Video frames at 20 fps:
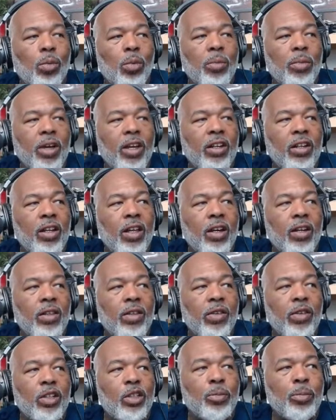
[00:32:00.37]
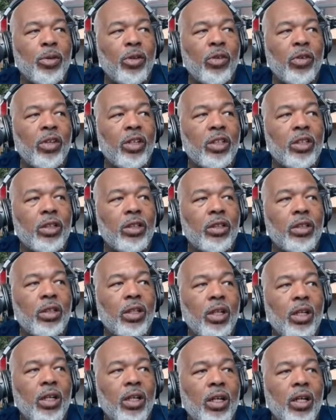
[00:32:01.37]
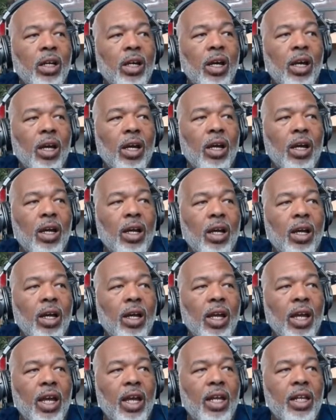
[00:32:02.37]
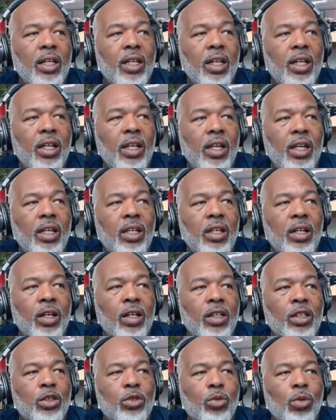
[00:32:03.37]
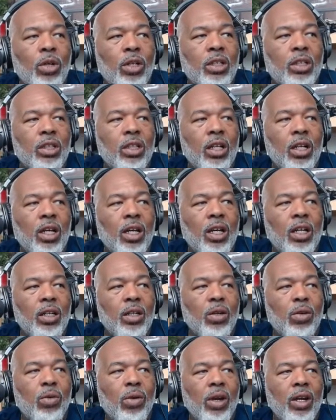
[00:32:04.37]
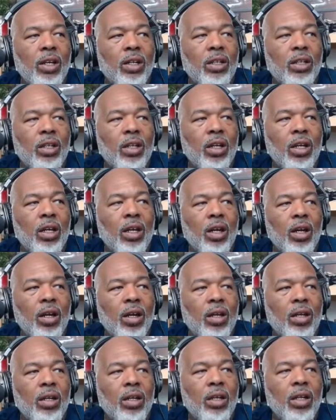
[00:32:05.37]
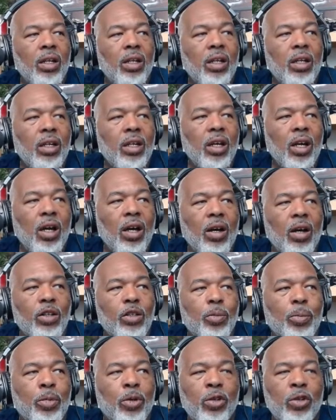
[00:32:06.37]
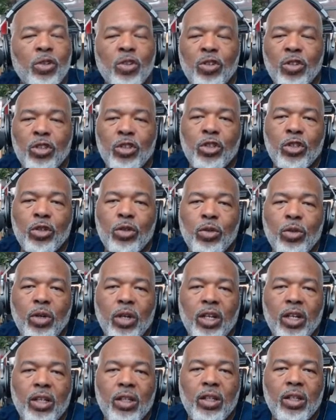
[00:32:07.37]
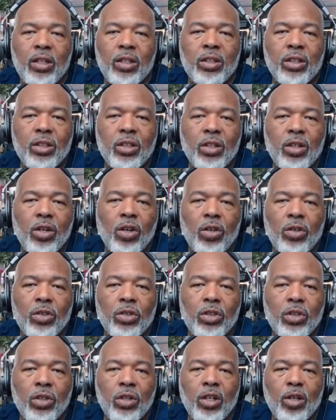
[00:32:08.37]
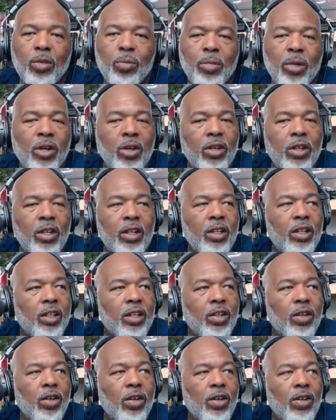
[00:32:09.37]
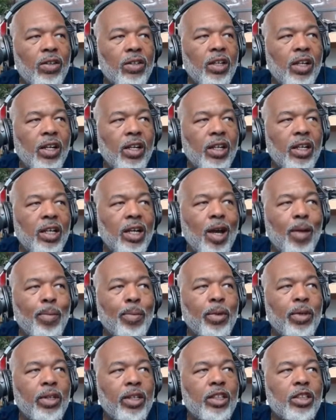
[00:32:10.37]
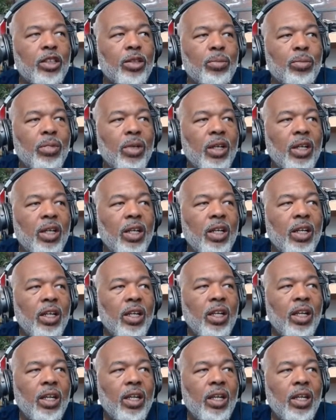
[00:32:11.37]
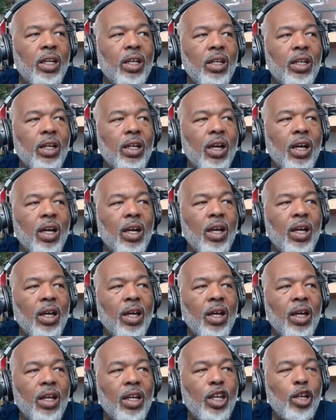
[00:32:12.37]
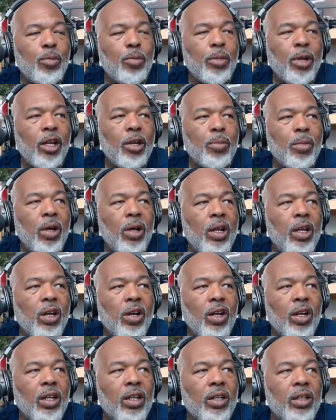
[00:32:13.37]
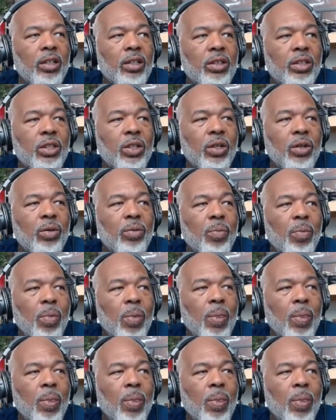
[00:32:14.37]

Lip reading: him about a lot of their experiences. And then he does what great entrepreneurs do in this culture in America called capitalism. He made money on it. So